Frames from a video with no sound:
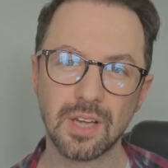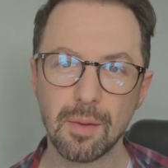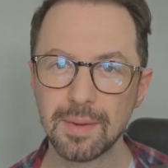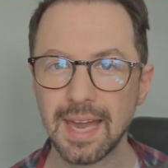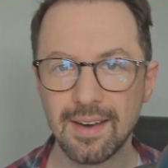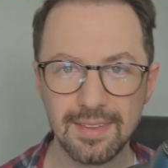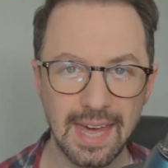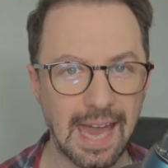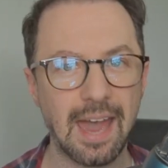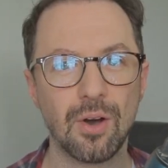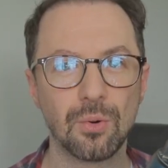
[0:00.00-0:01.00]
coming out of the
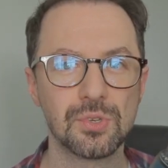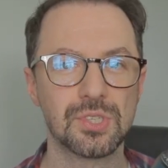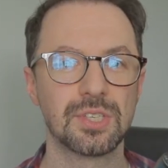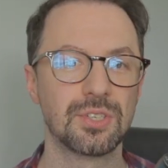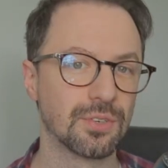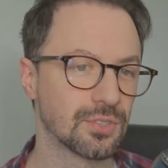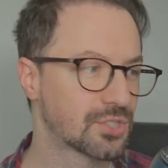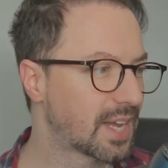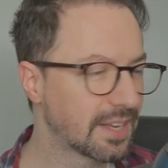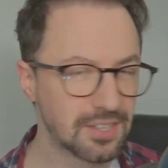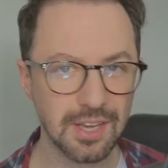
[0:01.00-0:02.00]
house and you're
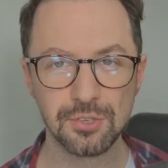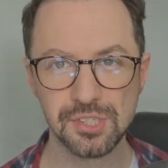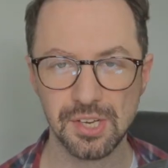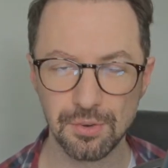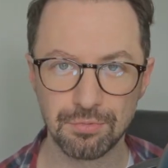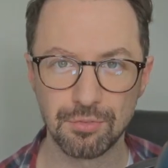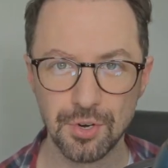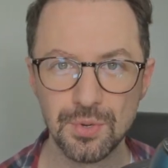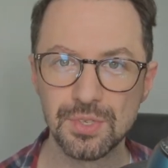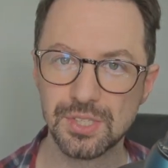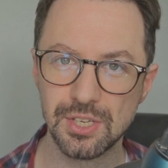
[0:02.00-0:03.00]
setting yourself
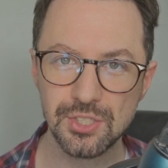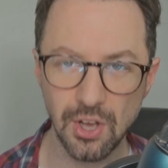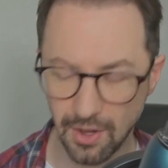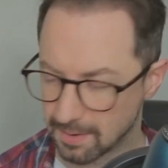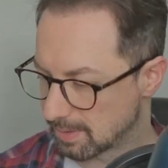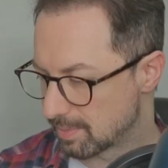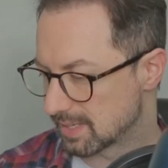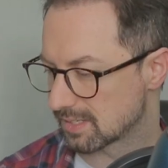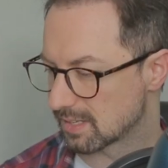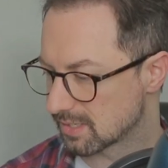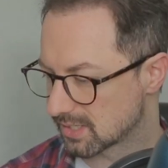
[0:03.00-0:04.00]
routes and time
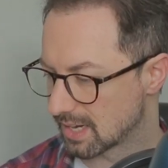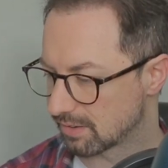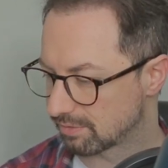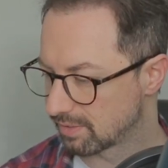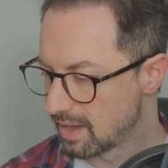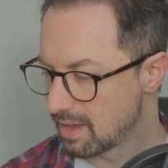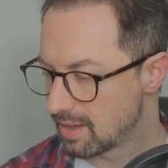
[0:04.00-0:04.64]
limits and stuff,